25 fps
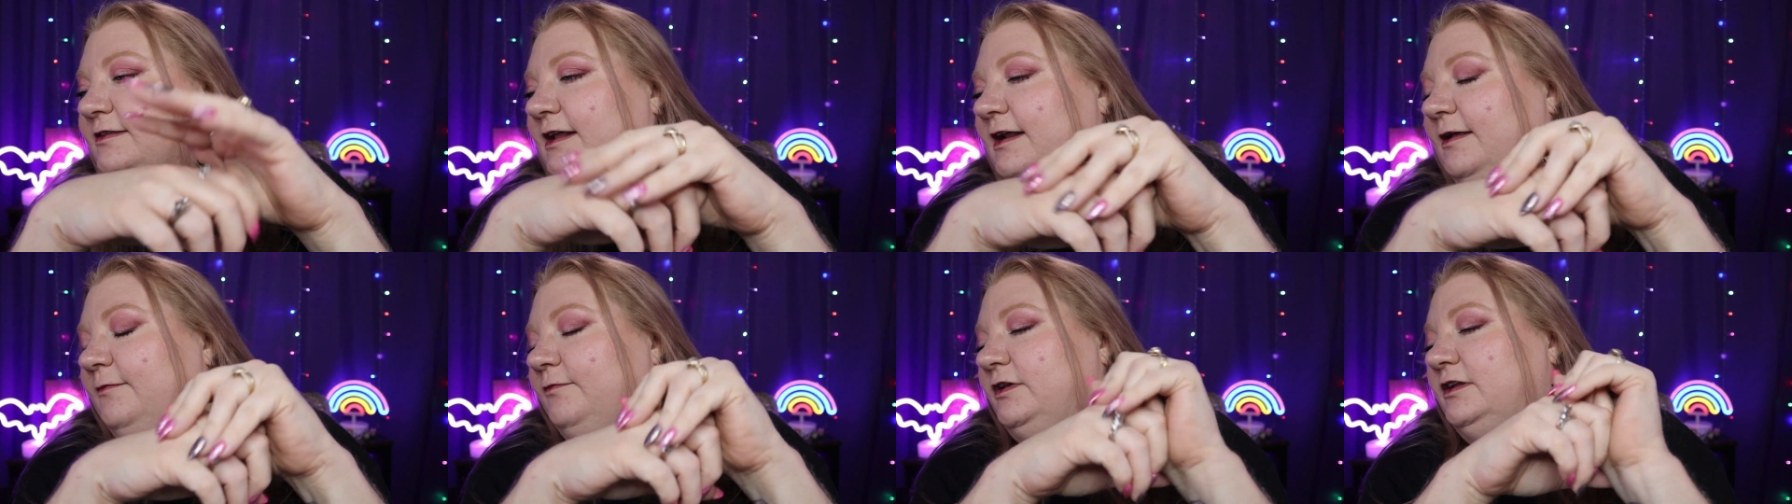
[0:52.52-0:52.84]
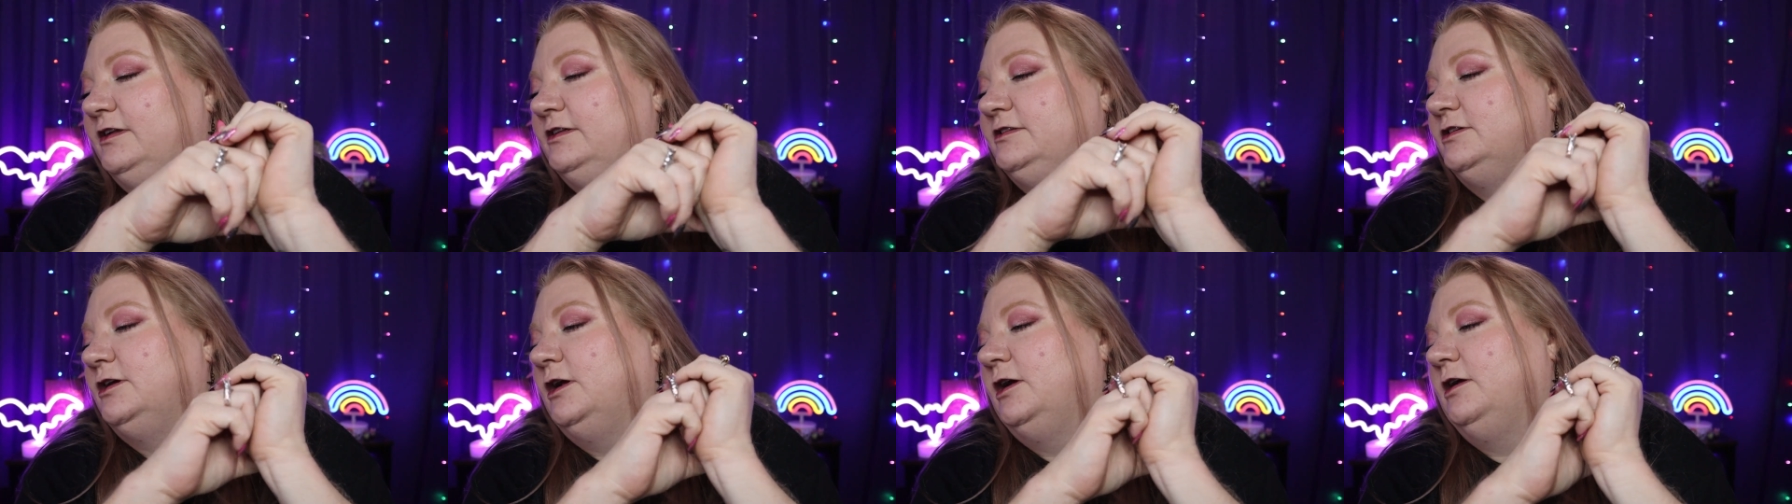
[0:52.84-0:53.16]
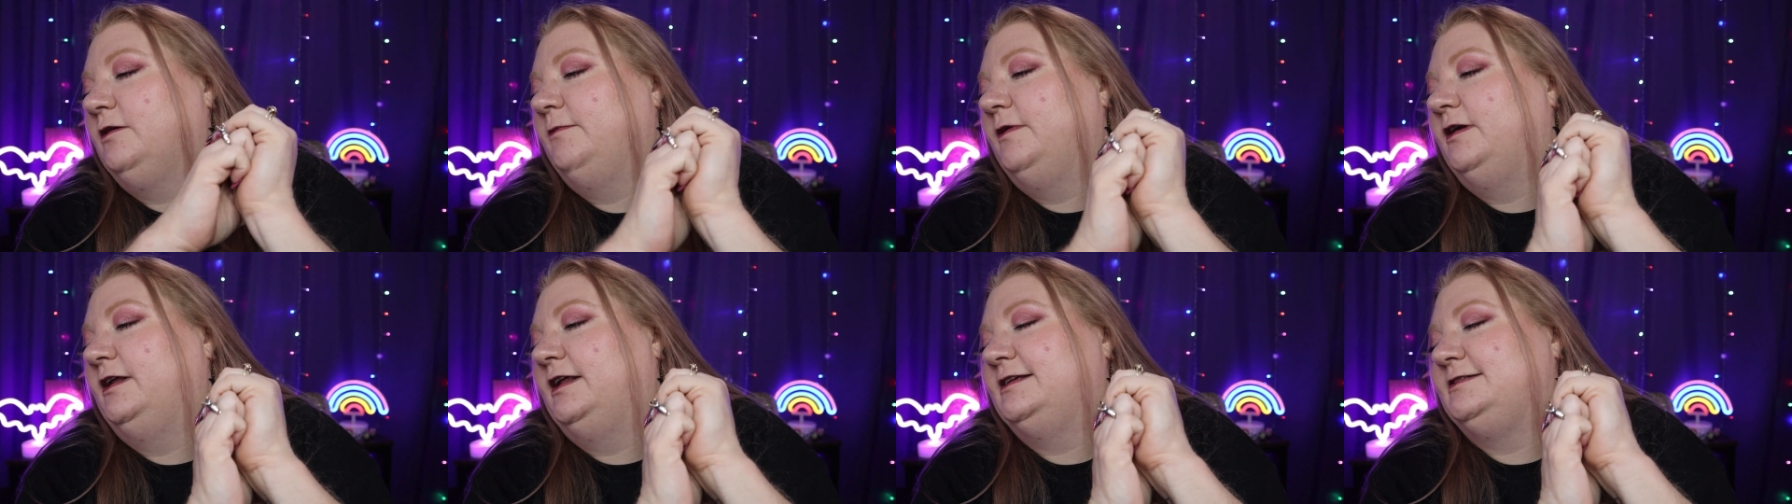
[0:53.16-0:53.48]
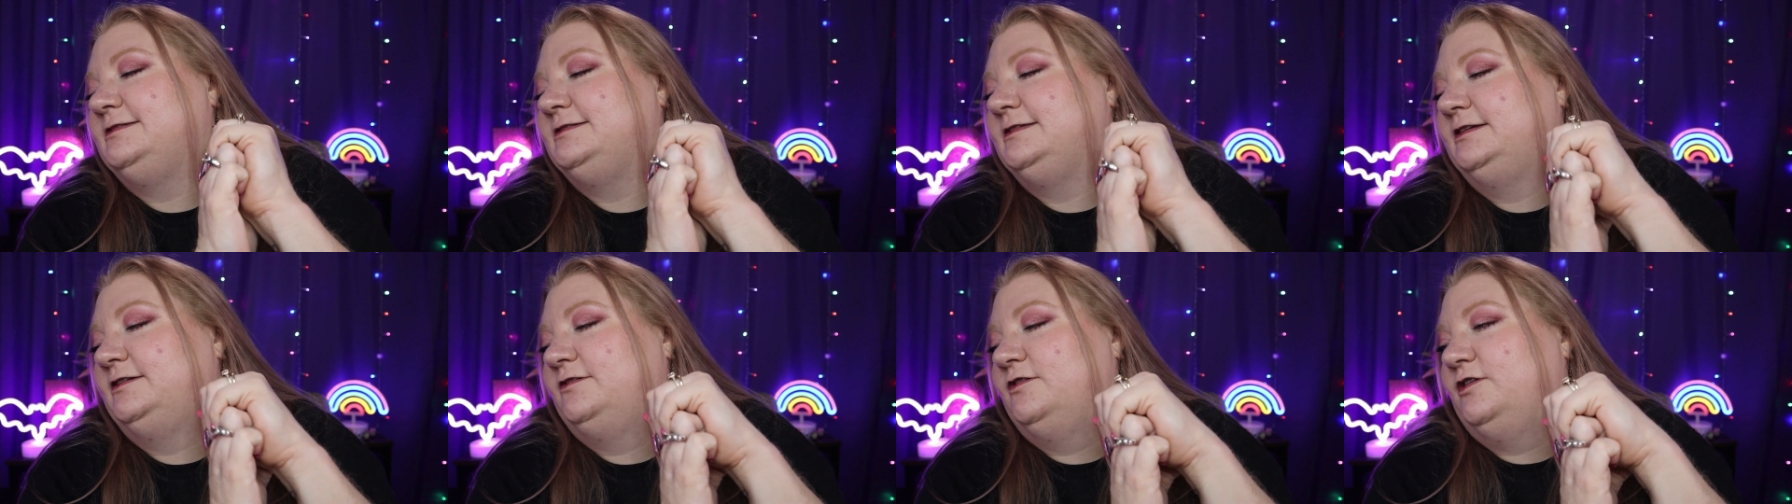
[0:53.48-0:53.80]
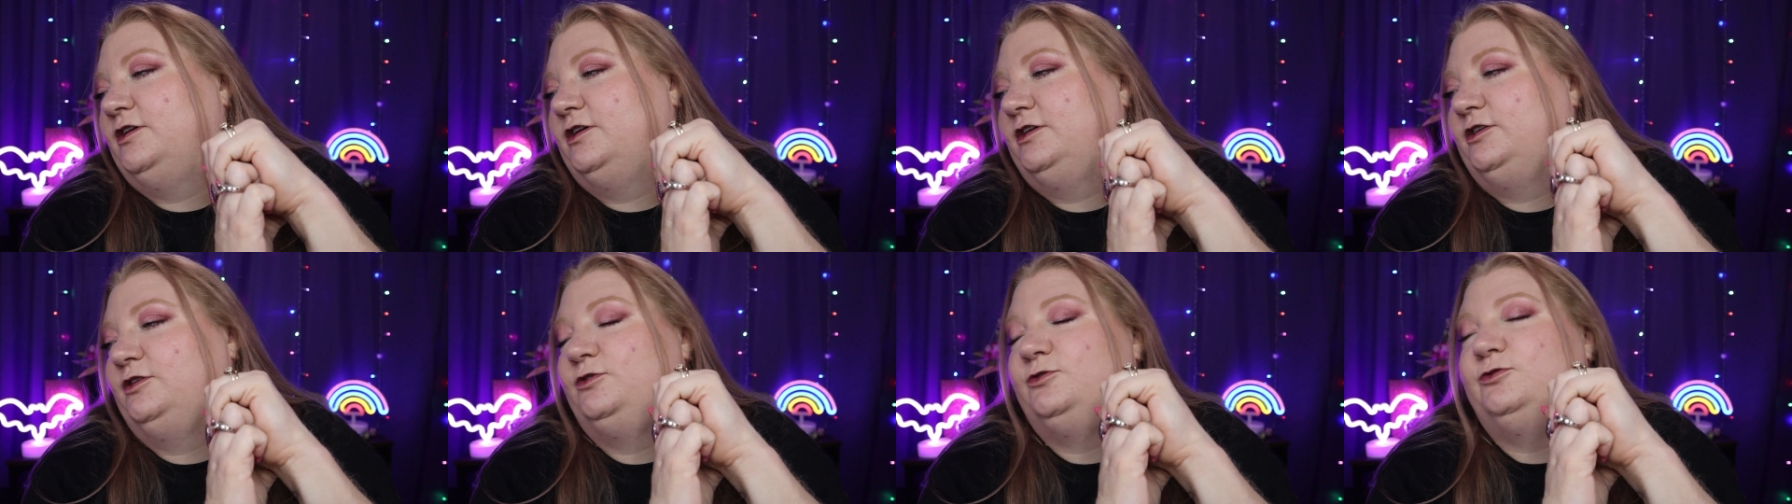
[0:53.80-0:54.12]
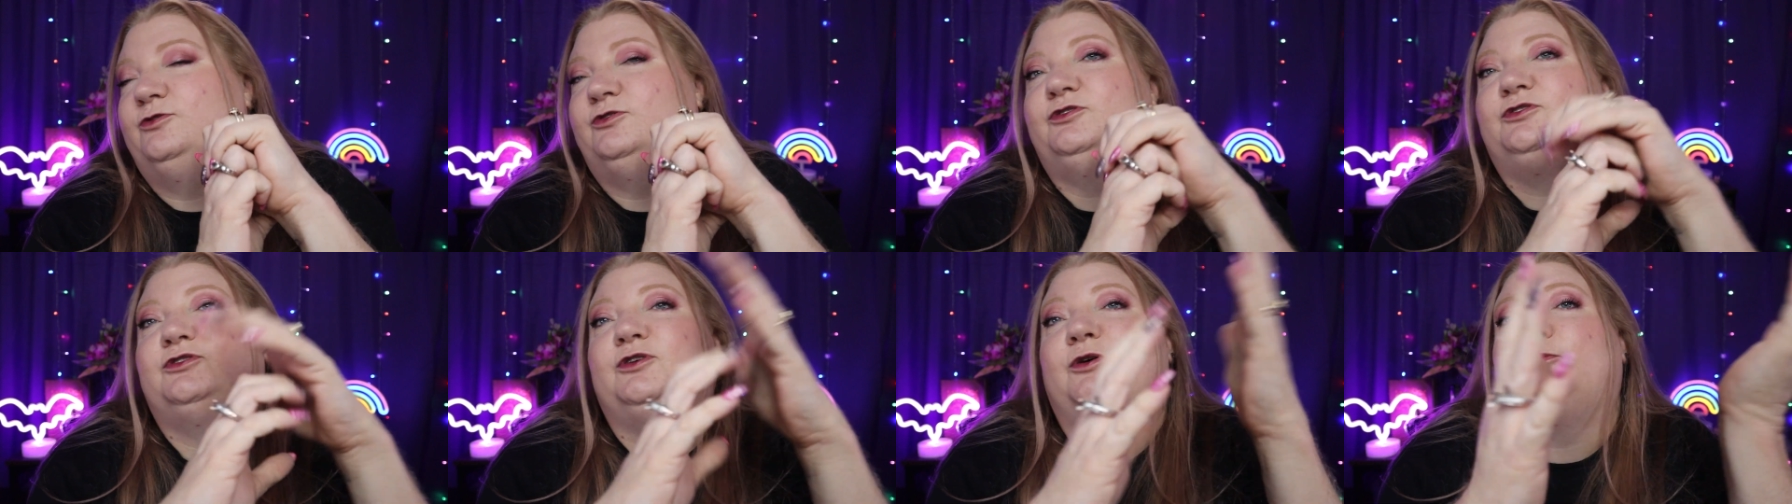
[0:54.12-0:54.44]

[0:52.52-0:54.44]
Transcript: that I'm going to talk about I did not use.